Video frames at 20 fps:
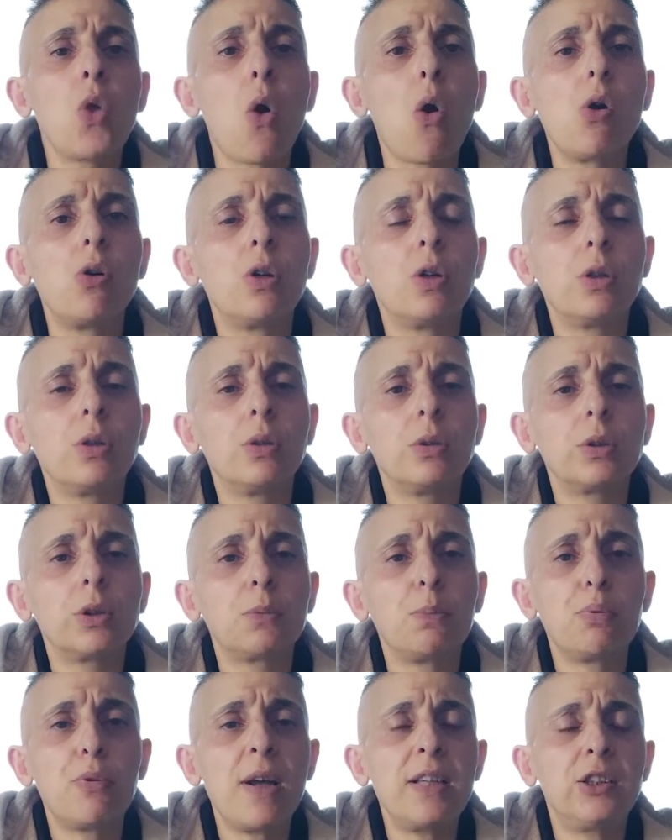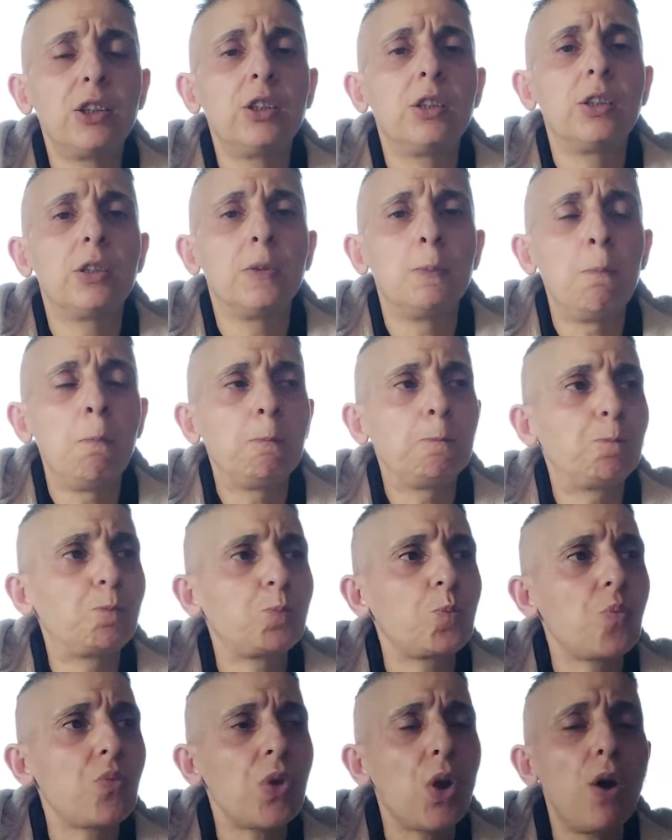or the President
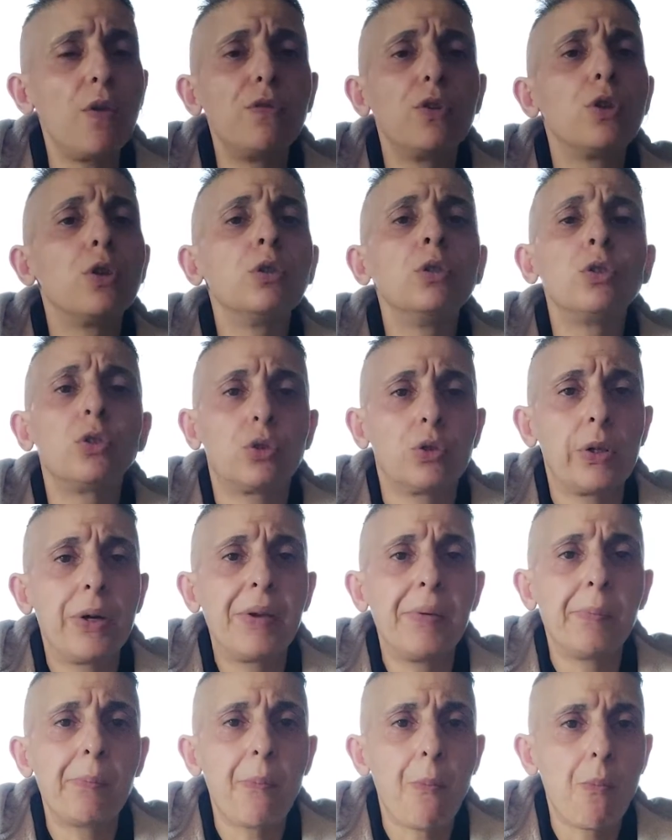of a country,